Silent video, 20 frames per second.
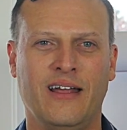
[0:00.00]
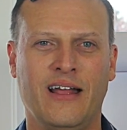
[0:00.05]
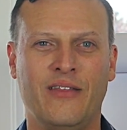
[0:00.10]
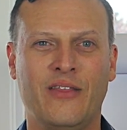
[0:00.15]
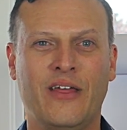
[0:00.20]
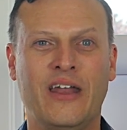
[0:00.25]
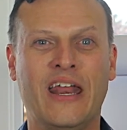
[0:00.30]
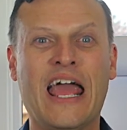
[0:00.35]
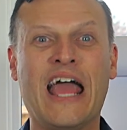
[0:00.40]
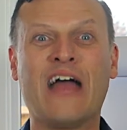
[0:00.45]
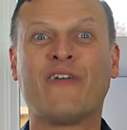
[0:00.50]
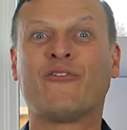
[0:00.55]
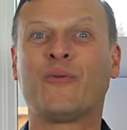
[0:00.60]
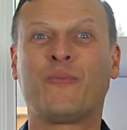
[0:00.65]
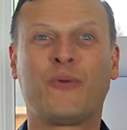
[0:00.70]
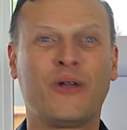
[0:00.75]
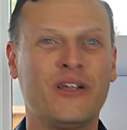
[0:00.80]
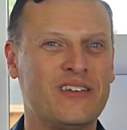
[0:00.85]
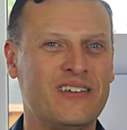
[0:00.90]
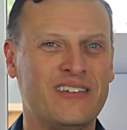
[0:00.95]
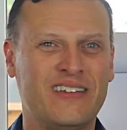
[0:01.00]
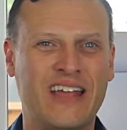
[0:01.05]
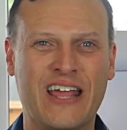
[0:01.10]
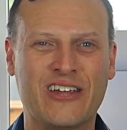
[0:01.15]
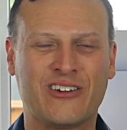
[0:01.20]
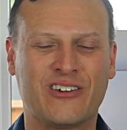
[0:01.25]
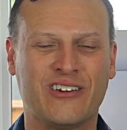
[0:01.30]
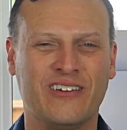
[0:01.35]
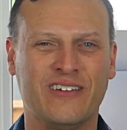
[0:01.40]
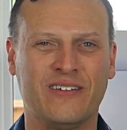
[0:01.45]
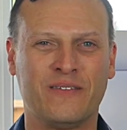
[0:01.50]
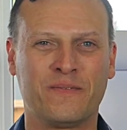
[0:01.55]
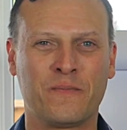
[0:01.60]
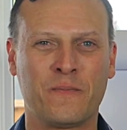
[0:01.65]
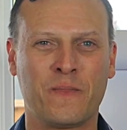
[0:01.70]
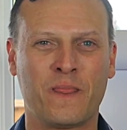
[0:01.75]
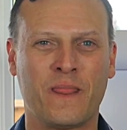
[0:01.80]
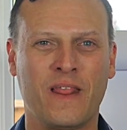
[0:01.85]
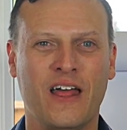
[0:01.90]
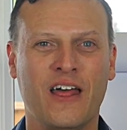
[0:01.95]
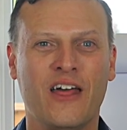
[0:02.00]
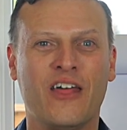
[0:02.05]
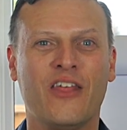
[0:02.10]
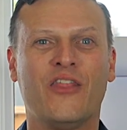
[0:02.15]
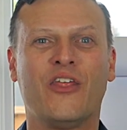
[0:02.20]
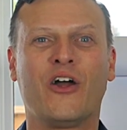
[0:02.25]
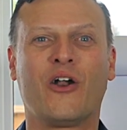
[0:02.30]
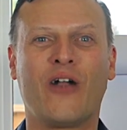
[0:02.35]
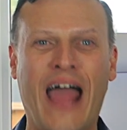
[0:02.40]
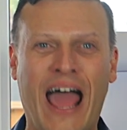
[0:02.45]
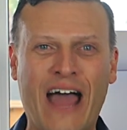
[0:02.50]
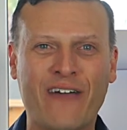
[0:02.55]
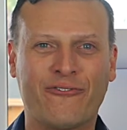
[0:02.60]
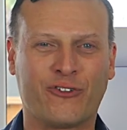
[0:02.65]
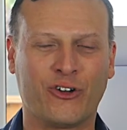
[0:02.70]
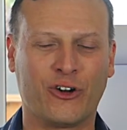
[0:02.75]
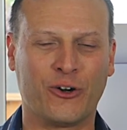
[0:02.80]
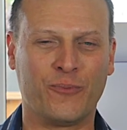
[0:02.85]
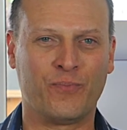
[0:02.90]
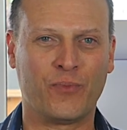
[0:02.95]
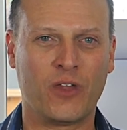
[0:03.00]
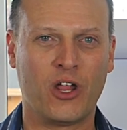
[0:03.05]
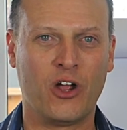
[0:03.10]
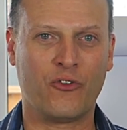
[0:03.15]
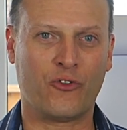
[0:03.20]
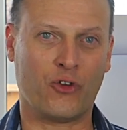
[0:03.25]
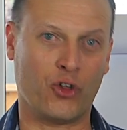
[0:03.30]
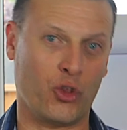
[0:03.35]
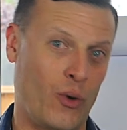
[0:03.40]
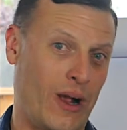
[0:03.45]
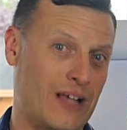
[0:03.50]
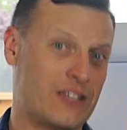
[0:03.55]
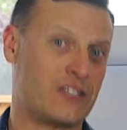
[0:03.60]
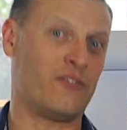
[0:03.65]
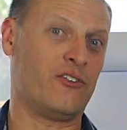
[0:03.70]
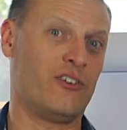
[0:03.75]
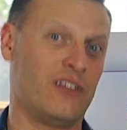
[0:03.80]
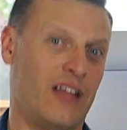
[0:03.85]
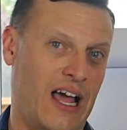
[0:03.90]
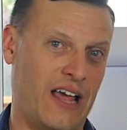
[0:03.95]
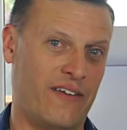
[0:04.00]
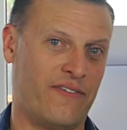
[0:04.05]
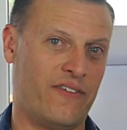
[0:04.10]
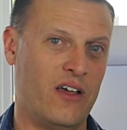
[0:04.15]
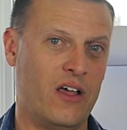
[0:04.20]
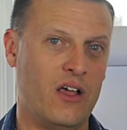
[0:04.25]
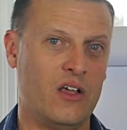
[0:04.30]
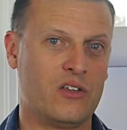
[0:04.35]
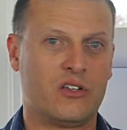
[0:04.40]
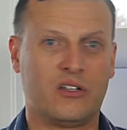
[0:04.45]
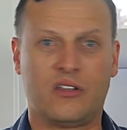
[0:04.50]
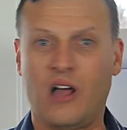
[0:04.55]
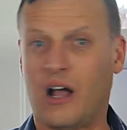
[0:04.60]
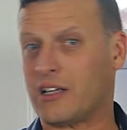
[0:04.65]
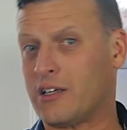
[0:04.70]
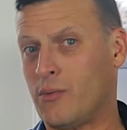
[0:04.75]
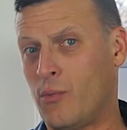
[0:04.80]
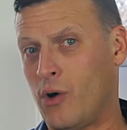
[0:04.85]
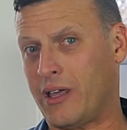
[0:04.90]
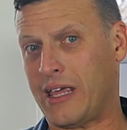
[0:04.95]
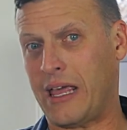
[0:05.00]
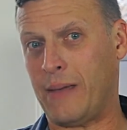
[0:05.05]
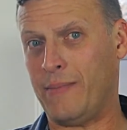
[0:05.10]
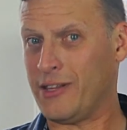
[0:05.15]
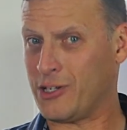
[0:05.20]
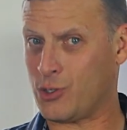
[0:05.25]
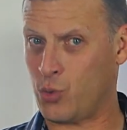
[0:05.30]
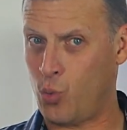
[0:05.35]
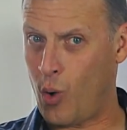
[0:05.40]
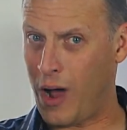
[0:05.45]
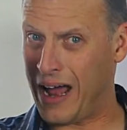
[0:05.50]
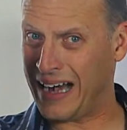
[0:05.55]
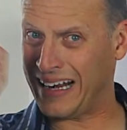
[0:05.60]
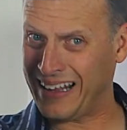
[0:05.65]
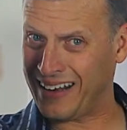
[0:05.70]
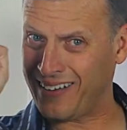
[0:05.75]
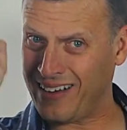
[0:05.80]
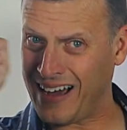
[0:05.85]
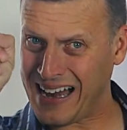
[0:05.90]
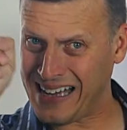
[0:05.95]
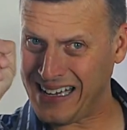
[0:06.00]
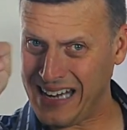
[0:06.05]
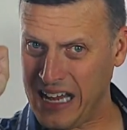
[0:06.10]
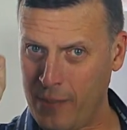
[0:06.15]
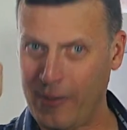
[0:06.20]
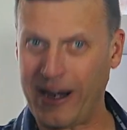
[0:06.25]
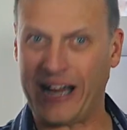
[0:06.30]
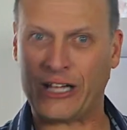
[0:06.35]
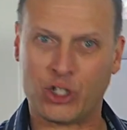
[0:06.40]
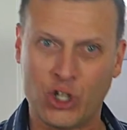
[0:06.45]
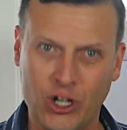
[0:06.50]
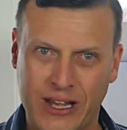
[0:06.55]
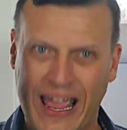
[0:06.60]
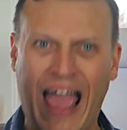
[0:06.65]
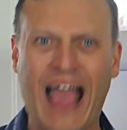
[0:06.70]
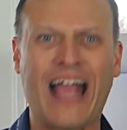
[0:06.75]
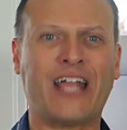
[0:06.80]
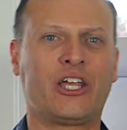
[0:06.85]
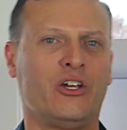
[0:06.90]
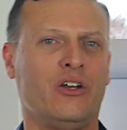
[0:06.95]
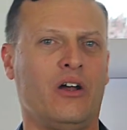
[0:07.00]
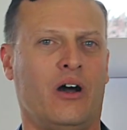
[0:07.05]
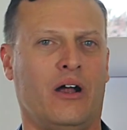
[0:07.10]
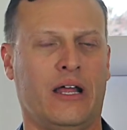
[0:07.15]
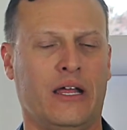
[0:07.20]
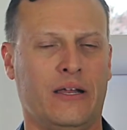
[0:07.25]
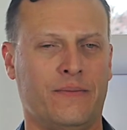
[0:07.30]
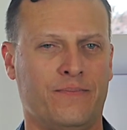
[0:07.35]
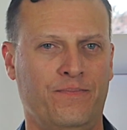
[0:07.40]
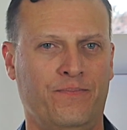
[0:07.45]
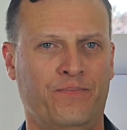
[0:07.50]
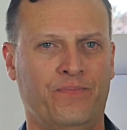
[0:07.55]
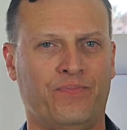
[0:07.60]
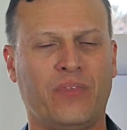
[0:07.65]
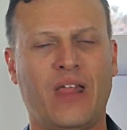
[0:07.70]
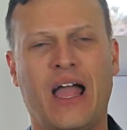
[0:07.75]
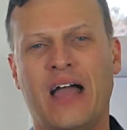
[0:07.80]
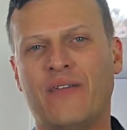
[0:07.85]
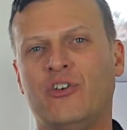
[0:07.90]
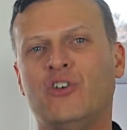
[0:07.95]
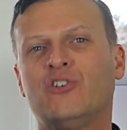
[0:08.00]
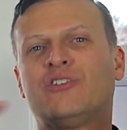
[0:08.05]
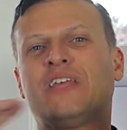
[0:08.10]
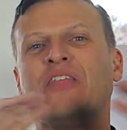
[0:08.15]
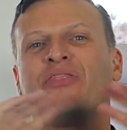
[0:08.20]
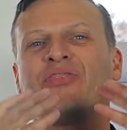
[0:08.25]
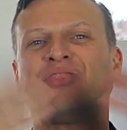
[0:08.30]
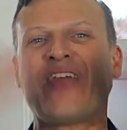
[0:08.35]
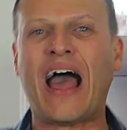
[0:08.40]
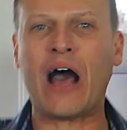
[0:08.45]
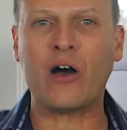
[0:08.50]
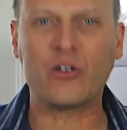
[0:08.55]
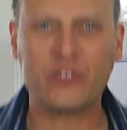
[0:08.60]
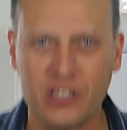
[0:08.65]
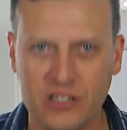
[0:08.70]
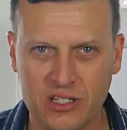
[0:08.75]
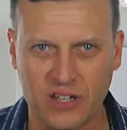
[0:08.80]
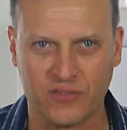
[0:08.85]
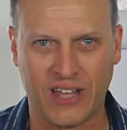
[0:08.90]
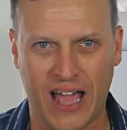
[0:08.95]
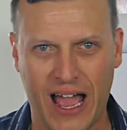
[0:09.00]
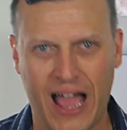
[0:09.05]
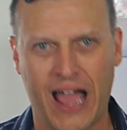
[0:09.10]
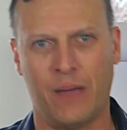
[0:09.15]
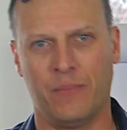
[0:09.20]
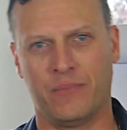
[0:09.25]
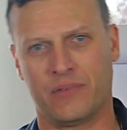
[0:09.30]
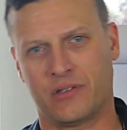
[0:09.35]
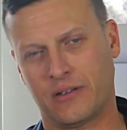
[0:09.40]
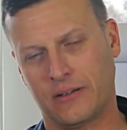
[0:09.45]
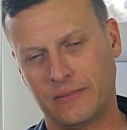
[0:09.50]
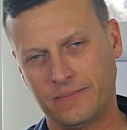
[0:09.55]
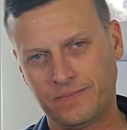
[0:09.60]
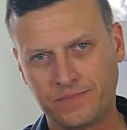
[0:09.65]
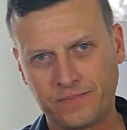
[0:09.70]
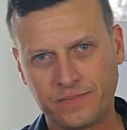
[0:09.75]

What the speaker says: And then every presentation thereafter for the rest of your life. So Dr. Moyne gave me this one little idea, but I took action on it. I've used it thousands of times.